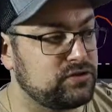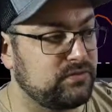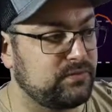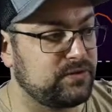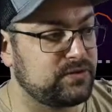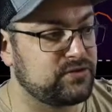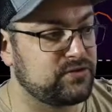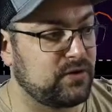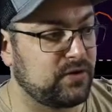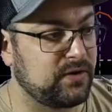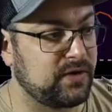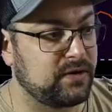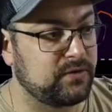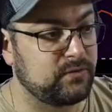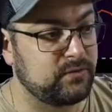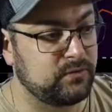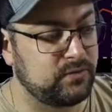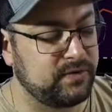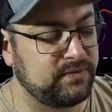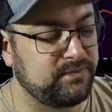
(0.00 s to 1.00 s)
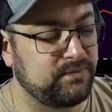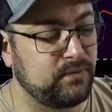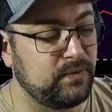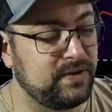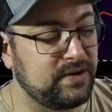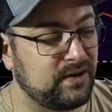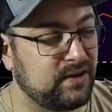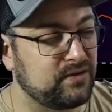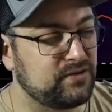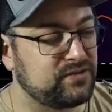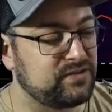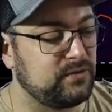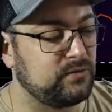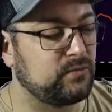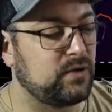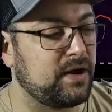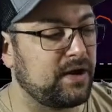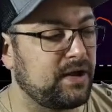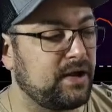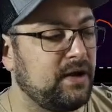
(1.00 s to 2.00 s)
If we are still
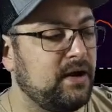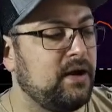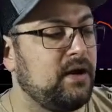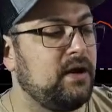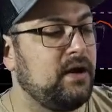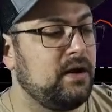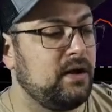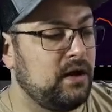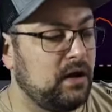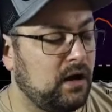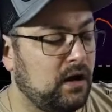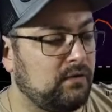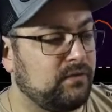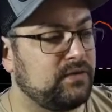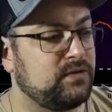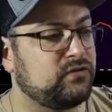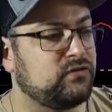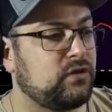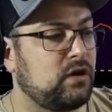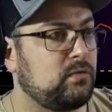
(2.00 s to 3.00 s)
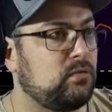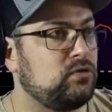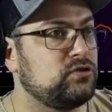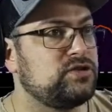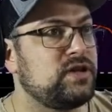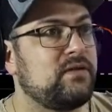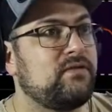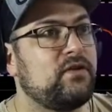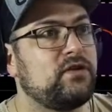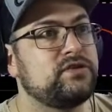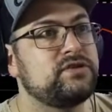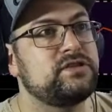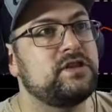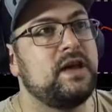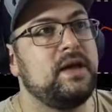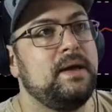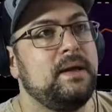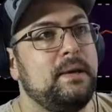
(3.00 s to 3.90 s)
running off this strong bullish divergence.